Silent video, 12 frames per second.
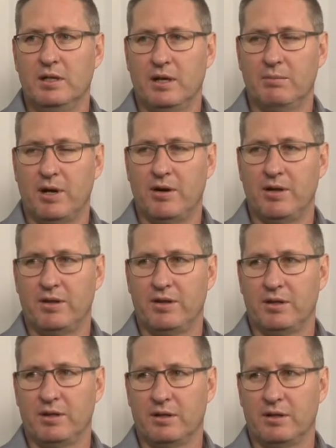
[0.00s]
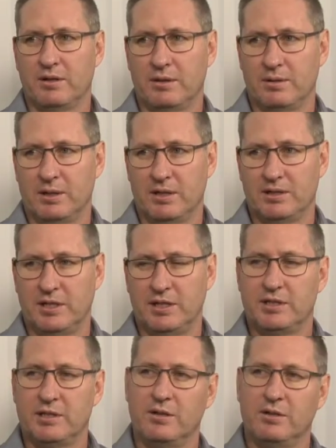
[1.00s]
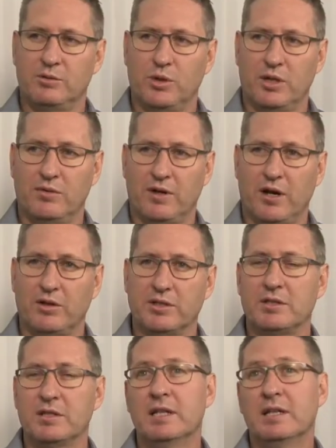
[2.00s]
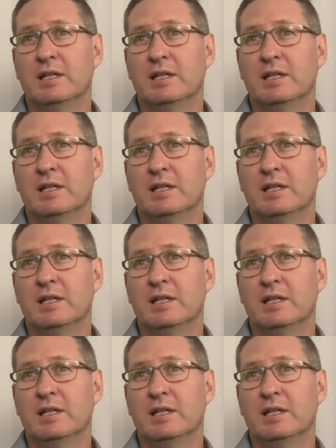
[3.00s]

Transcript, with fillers: a marathon a session, 12 hours,